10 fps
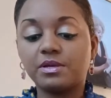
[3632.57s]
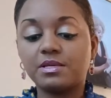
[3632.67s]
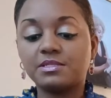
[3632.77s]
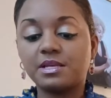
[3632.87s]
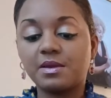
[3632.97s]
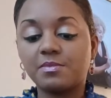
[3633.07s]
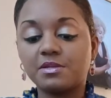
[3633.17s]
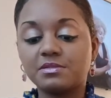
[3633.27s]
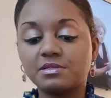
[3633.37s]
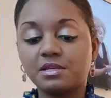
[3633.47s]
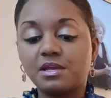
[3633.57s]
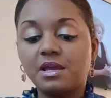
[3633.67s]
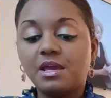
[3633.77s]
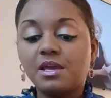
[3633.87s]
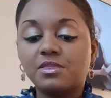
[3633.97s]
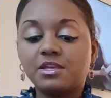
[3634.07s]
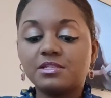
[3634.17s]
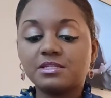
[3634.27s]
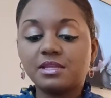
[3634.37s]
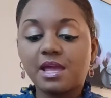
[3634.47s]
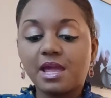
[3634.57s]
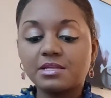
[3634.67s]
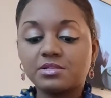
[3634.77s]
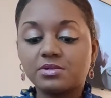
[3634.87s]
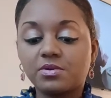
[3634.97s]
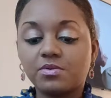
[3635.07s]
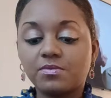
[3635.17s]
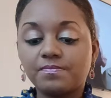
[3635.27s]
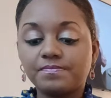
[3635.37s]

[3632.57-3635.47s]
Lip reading: examines this national